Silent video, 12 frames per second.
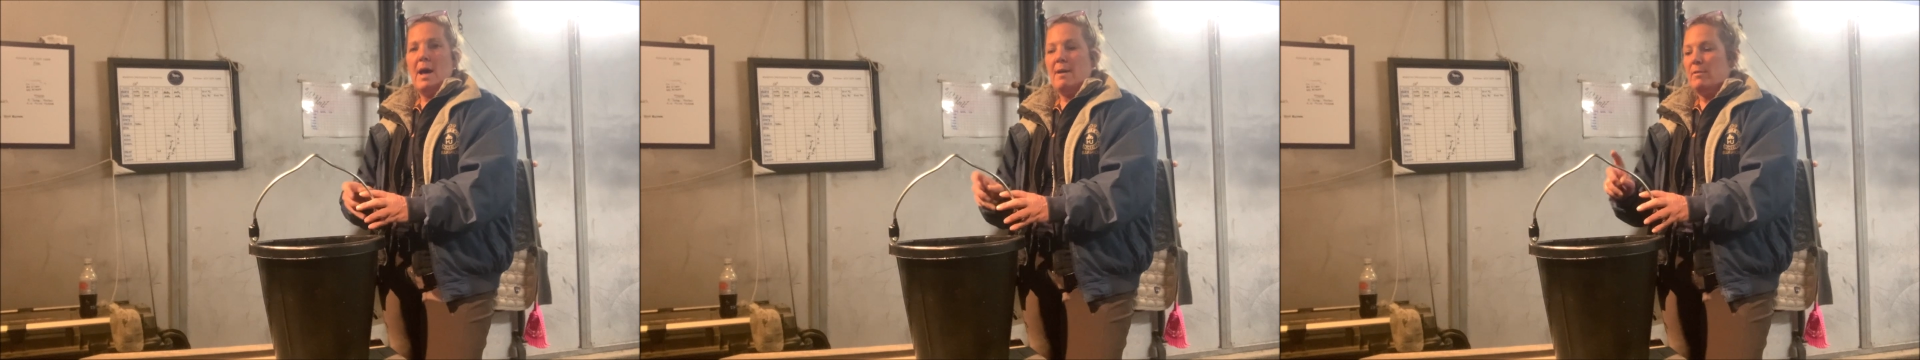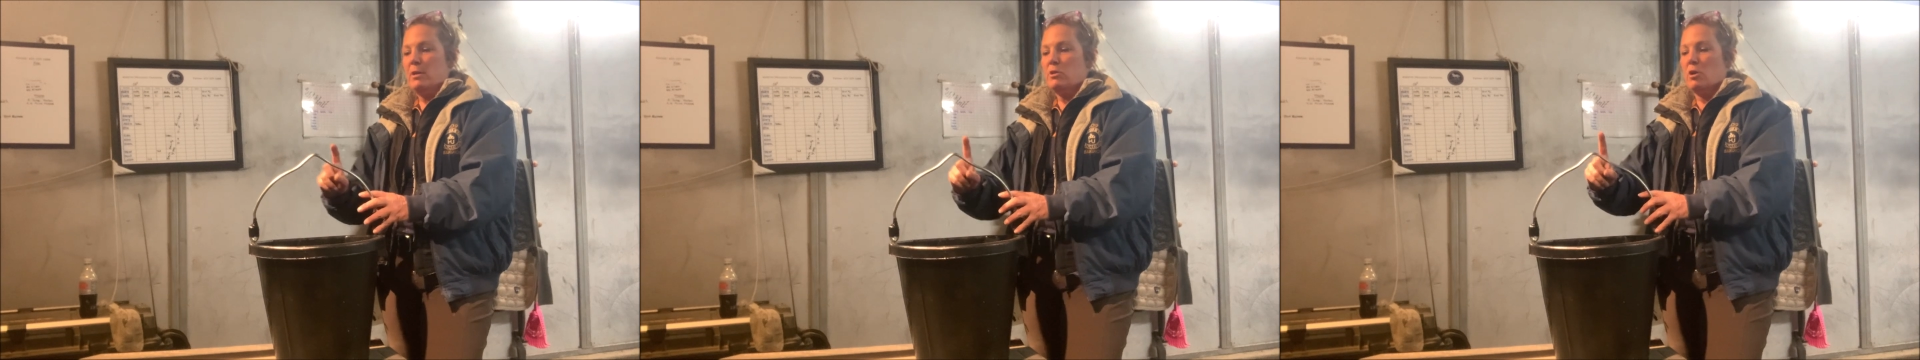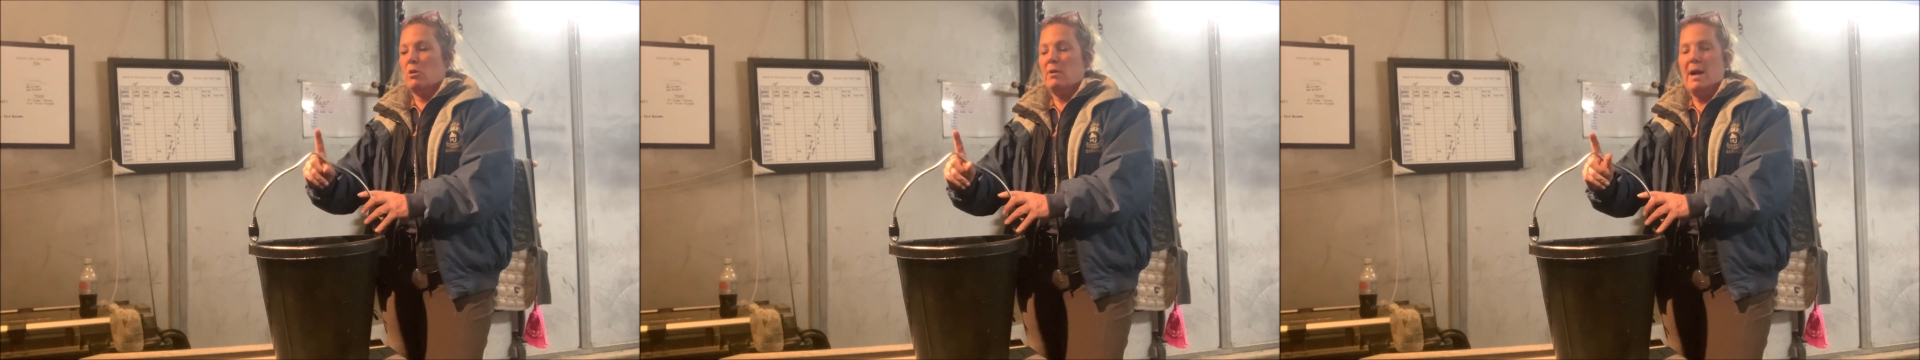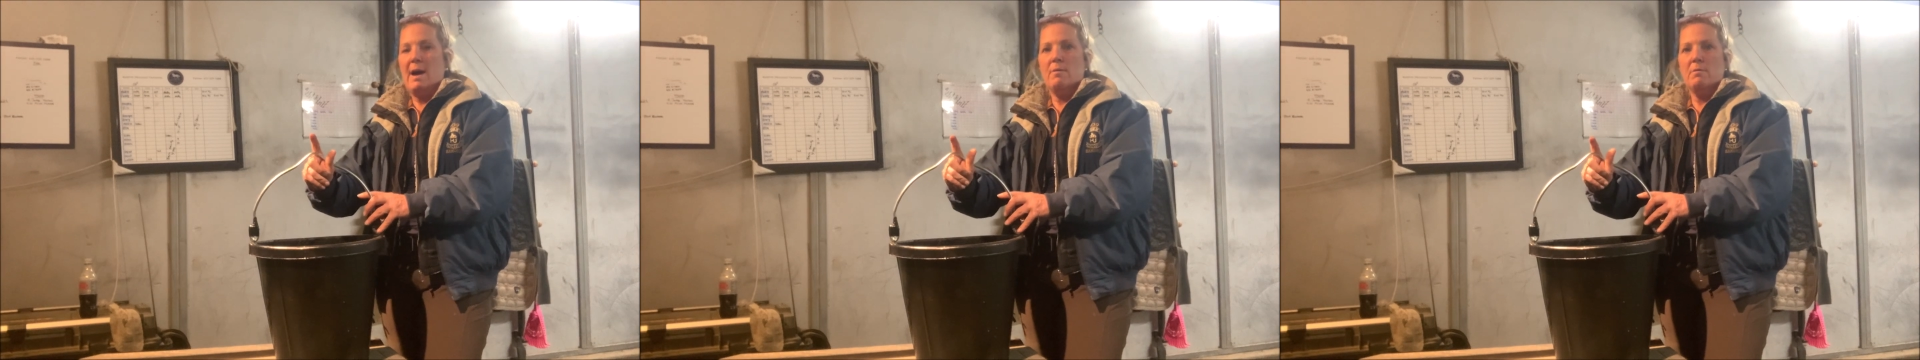have it turned
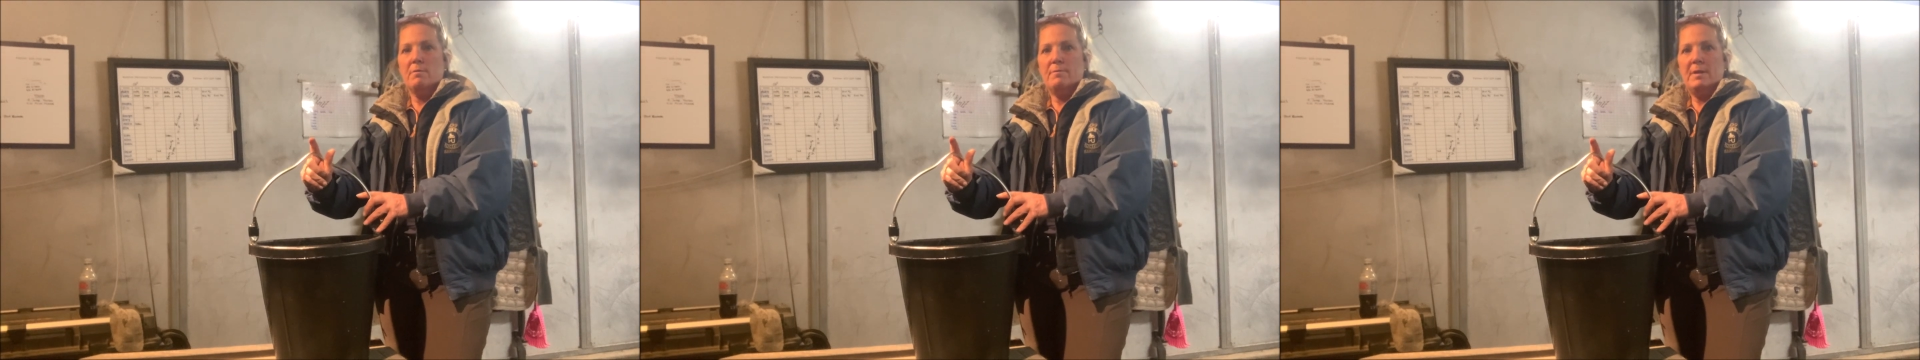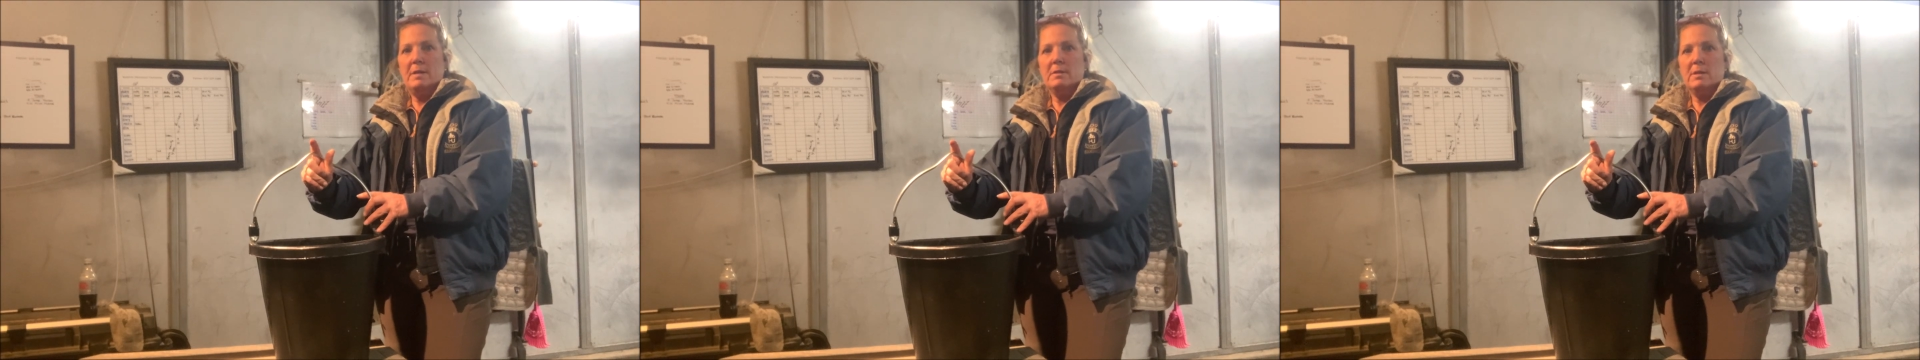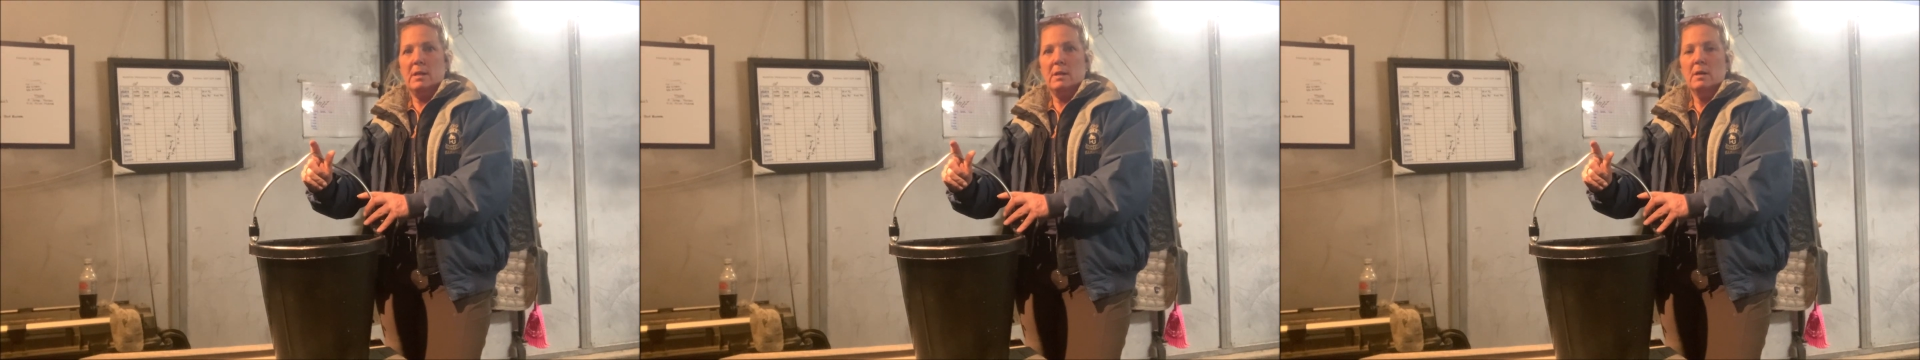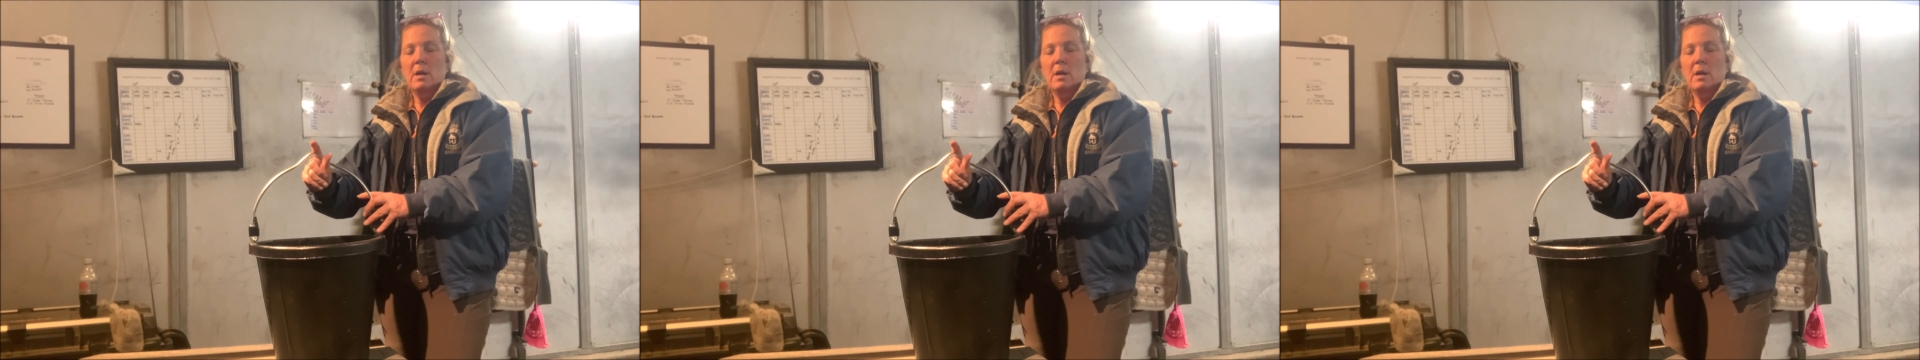out facing